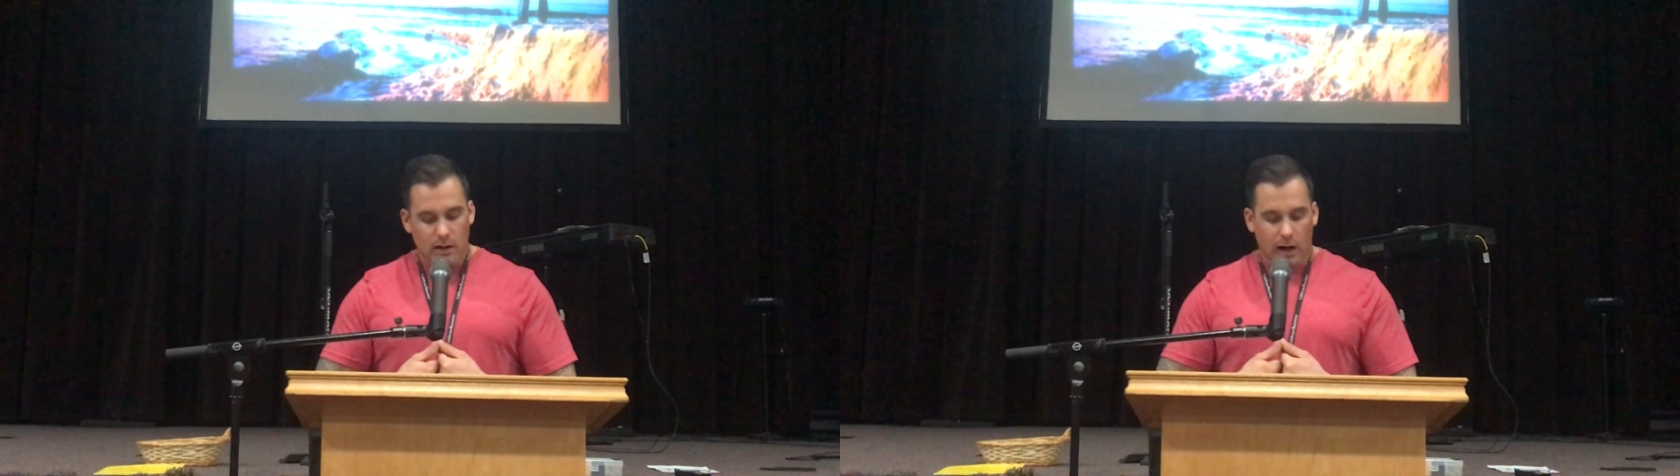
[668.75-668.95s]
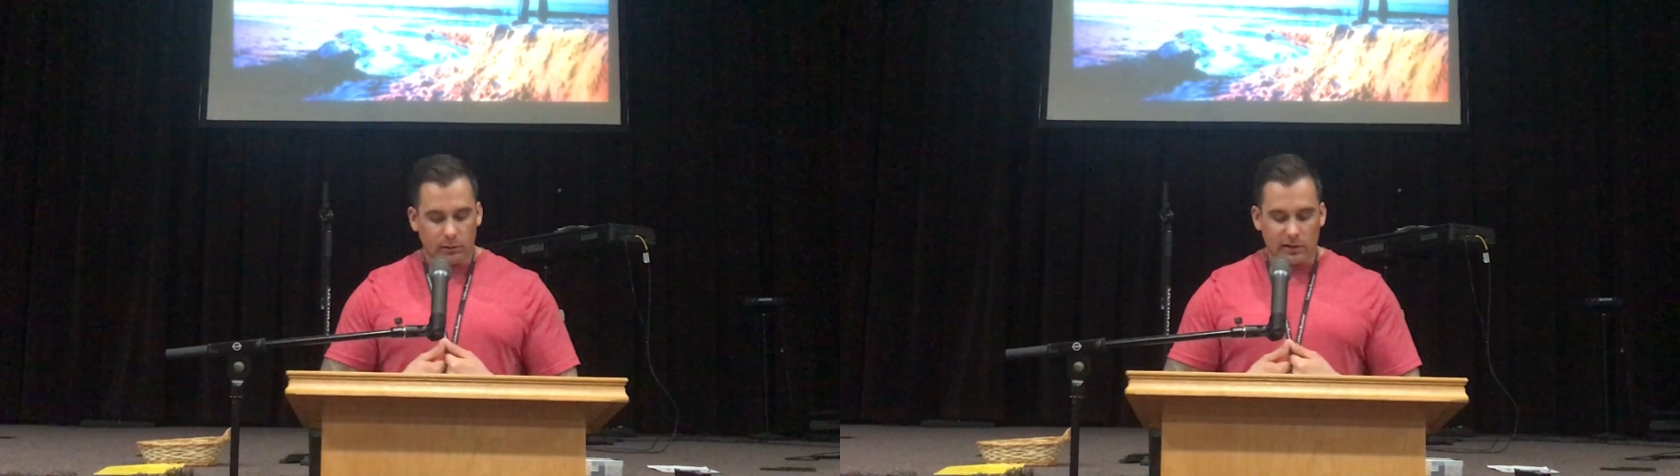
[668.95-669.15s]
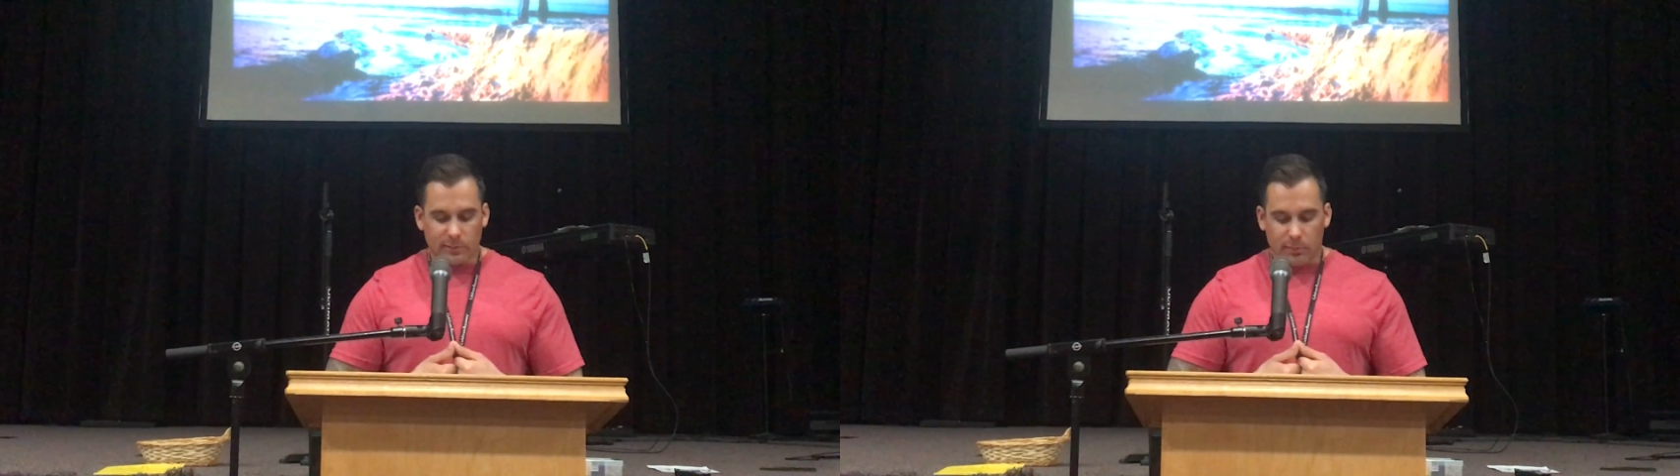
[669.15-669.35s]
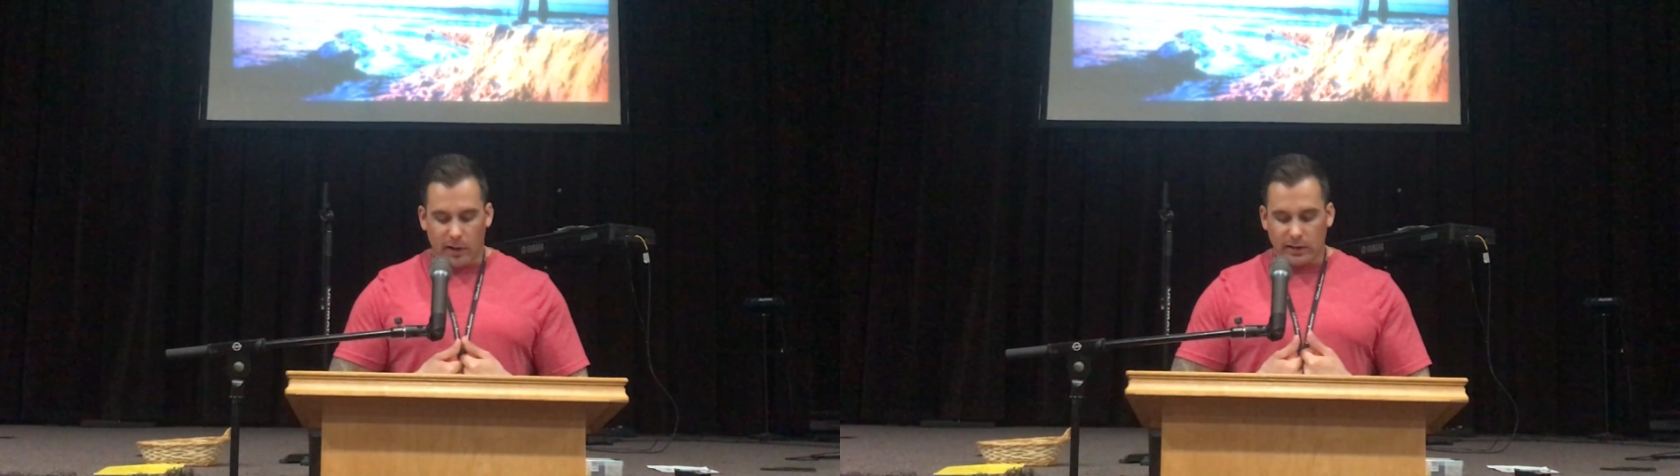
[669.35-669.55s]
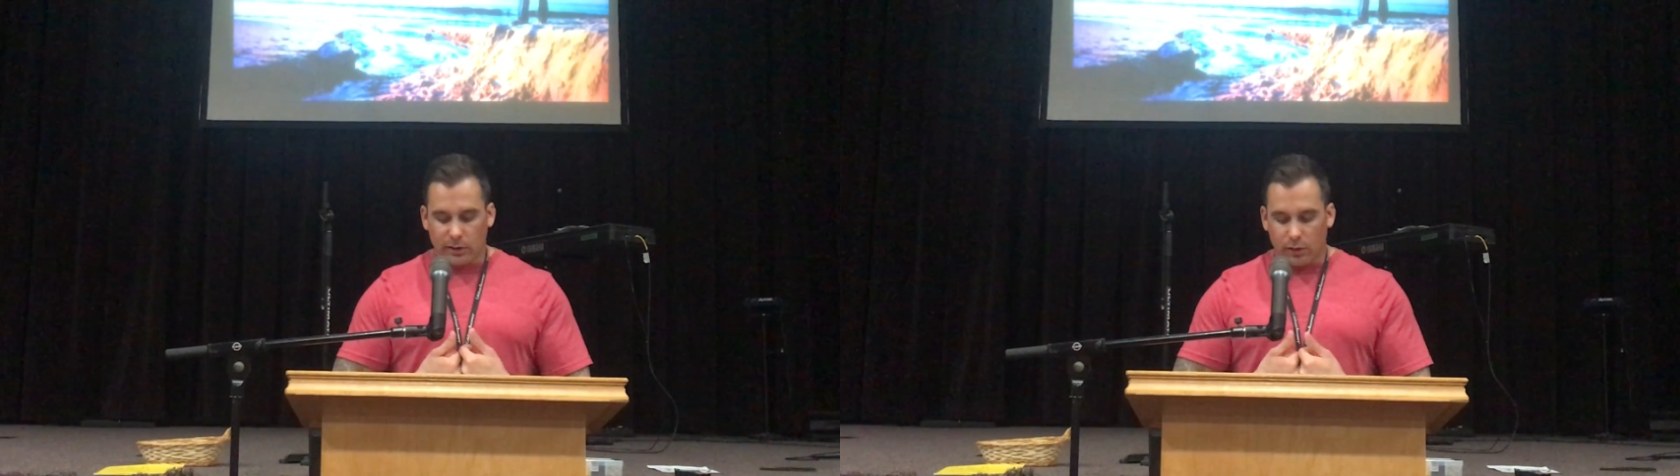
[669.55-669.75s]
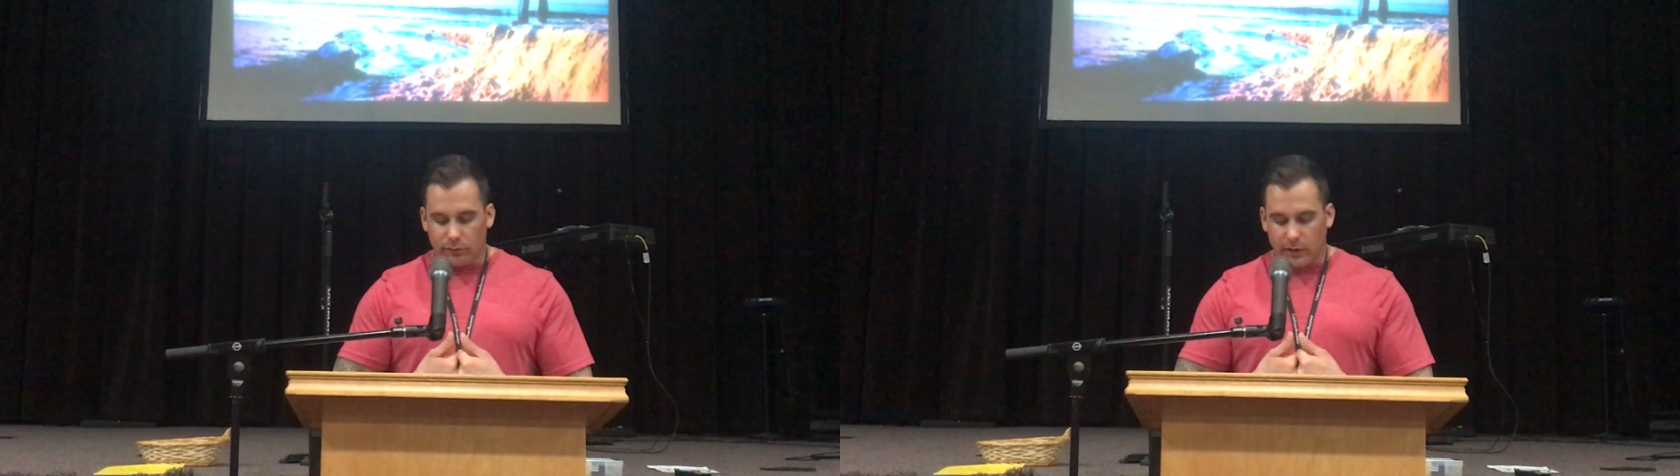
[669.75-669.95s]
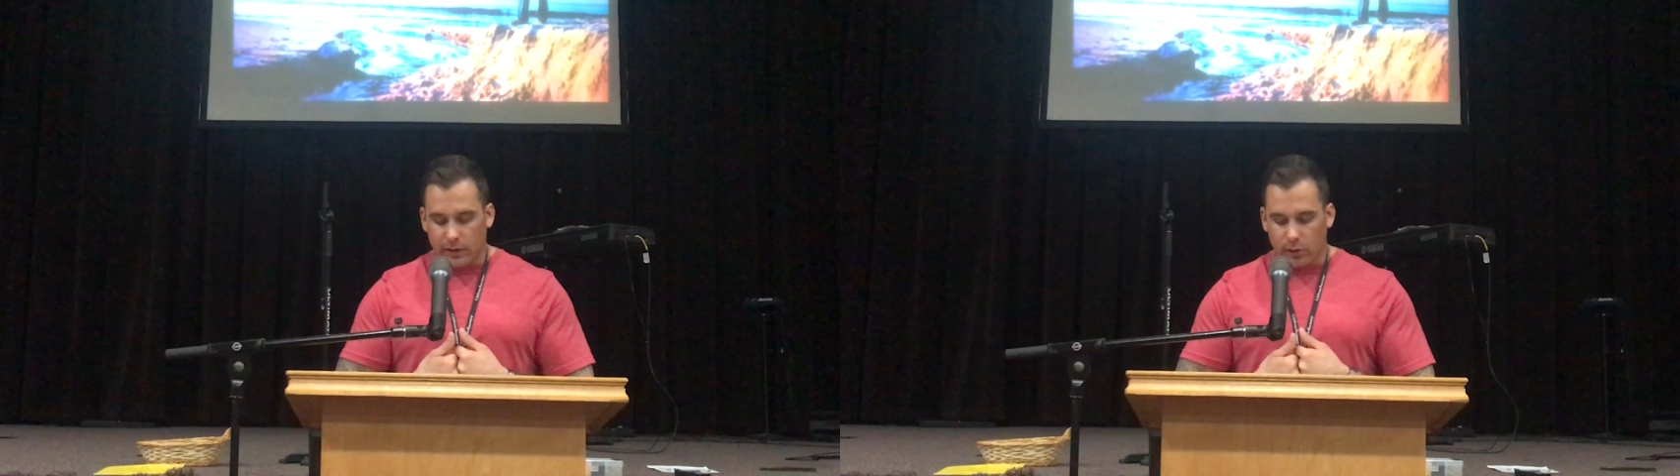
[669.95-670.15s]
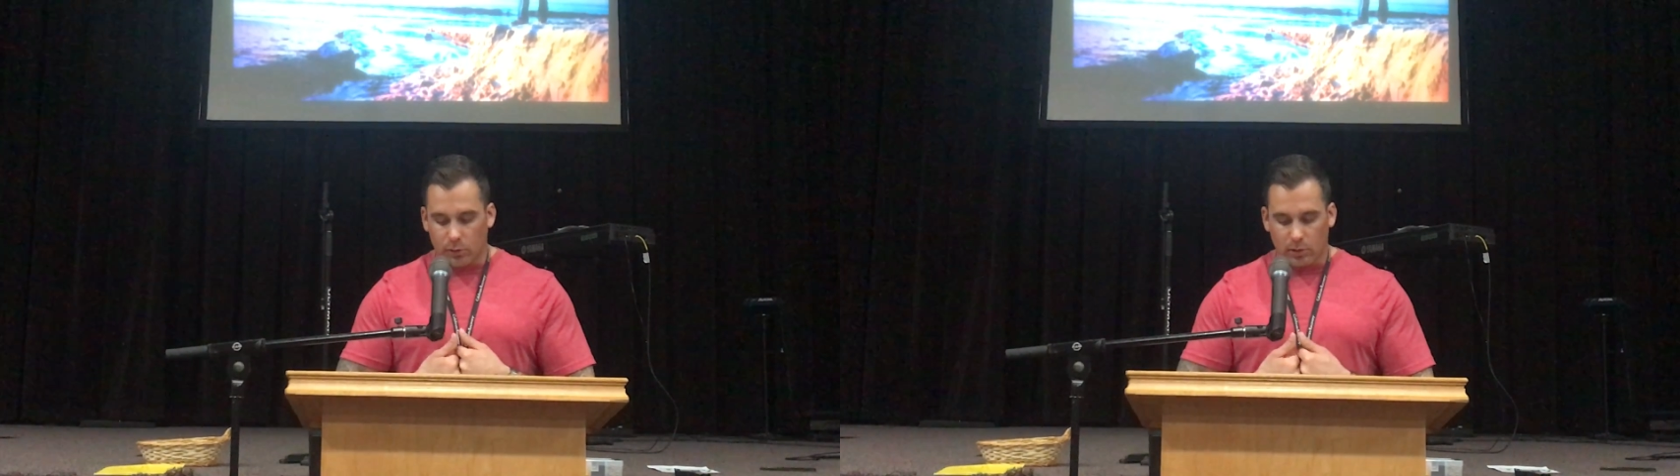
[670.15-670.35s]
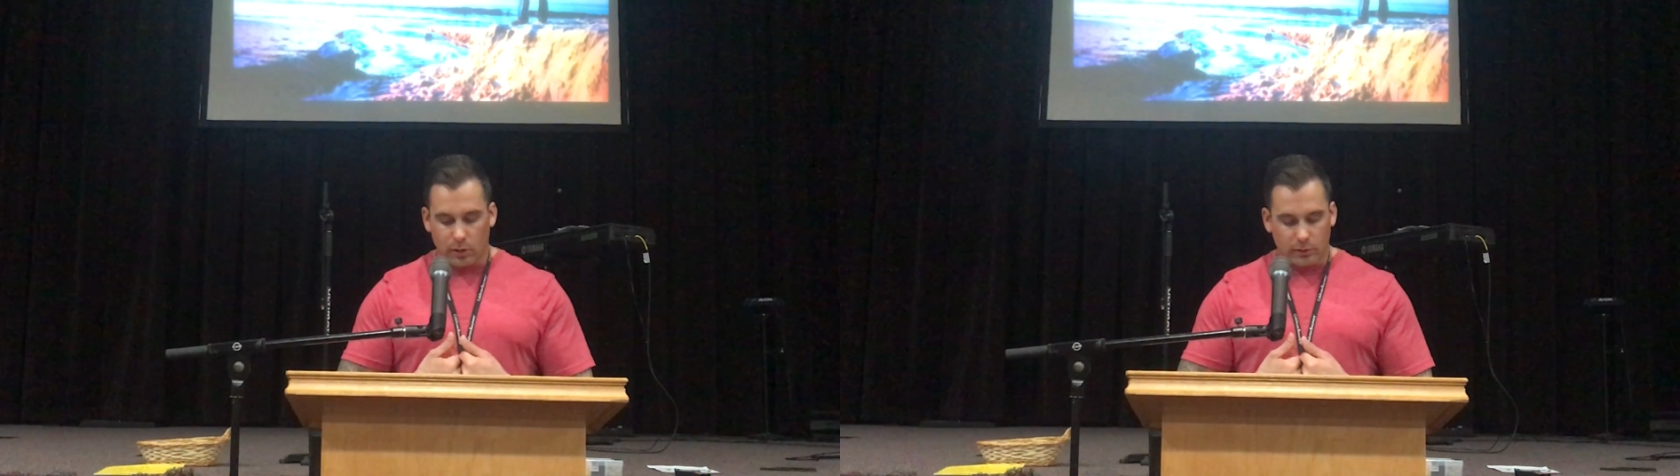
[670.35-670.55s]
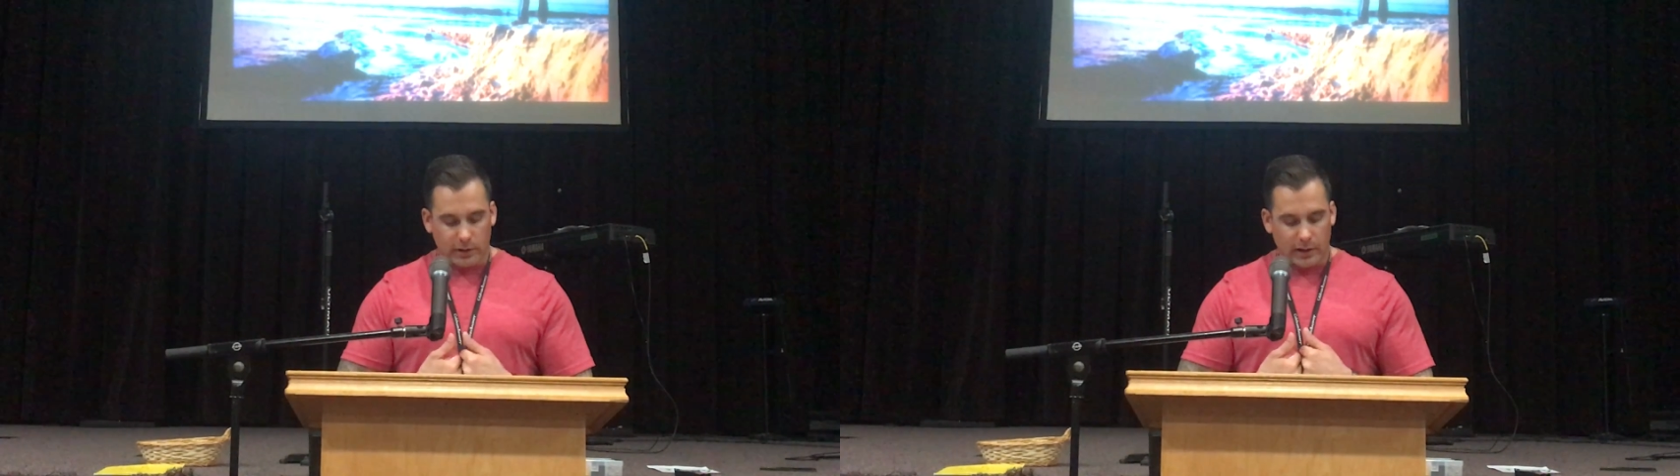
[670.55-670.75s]
I would leave my pregnant girlfriend at home
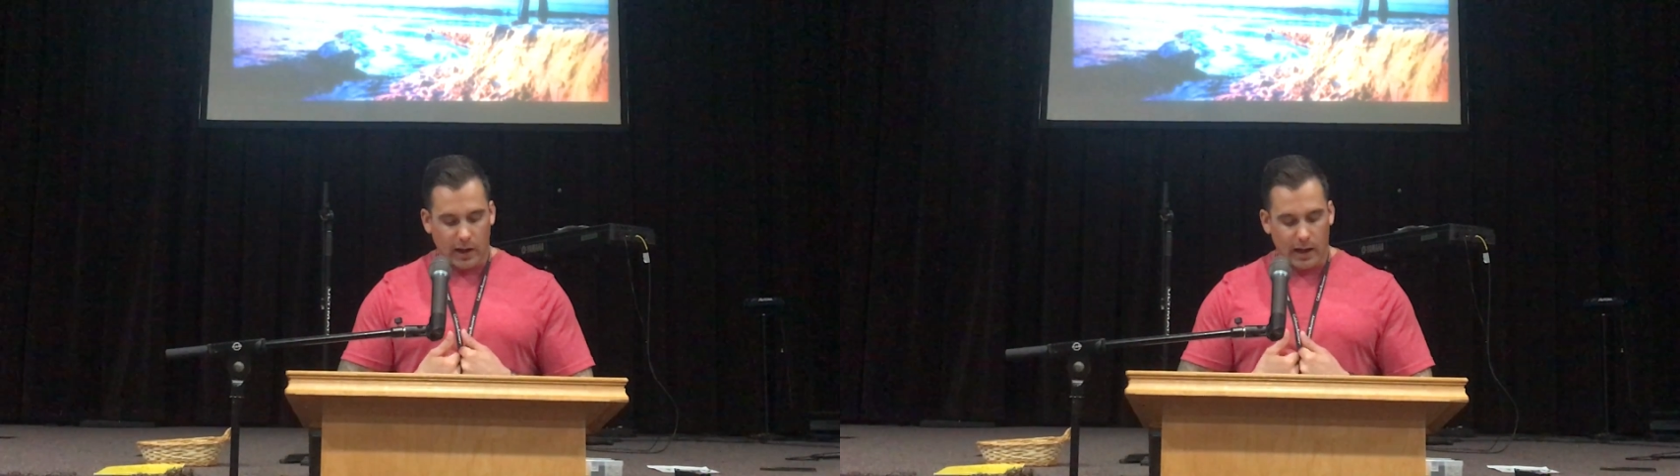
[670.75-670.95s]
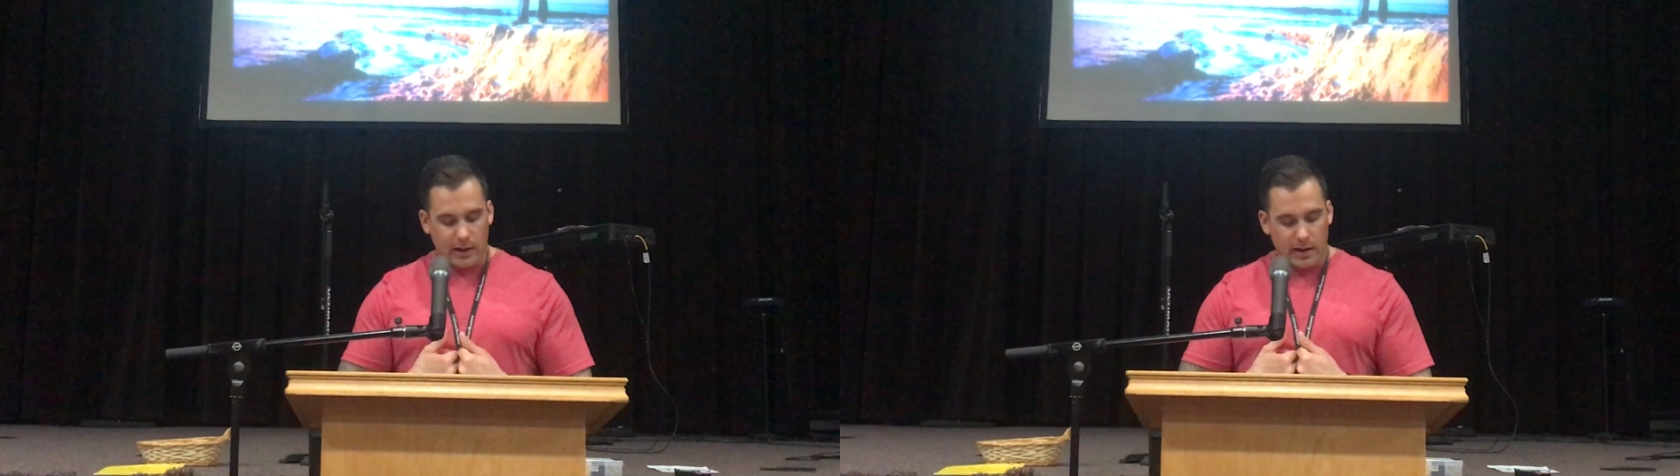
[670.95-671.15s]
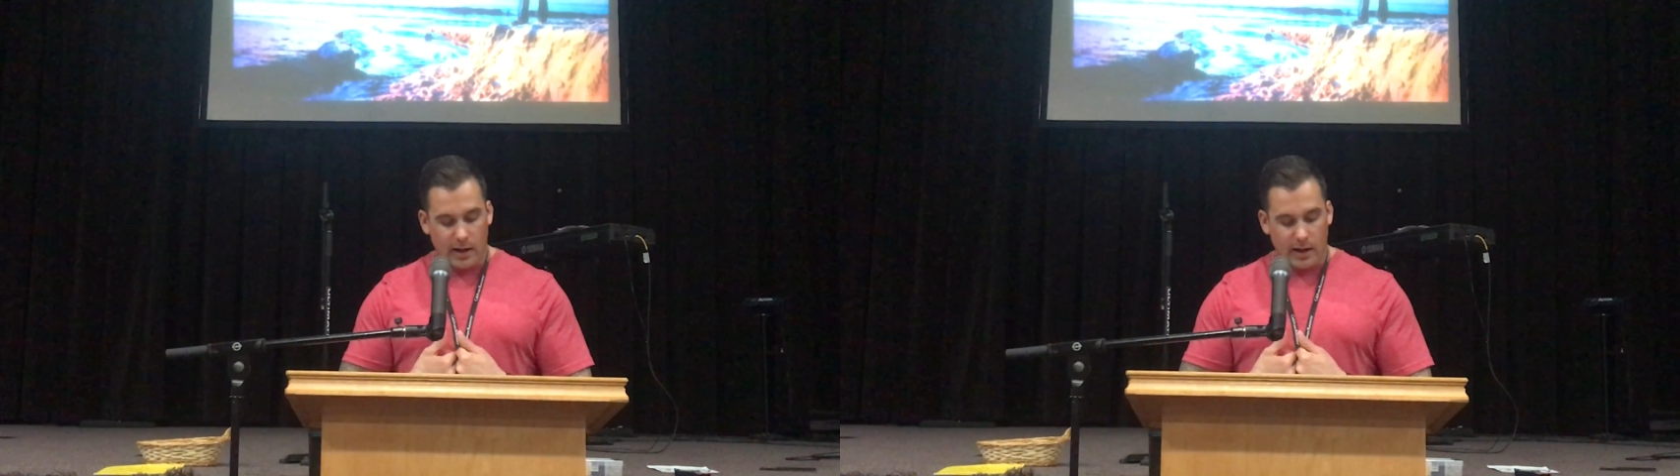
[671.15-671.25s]
alone to get high.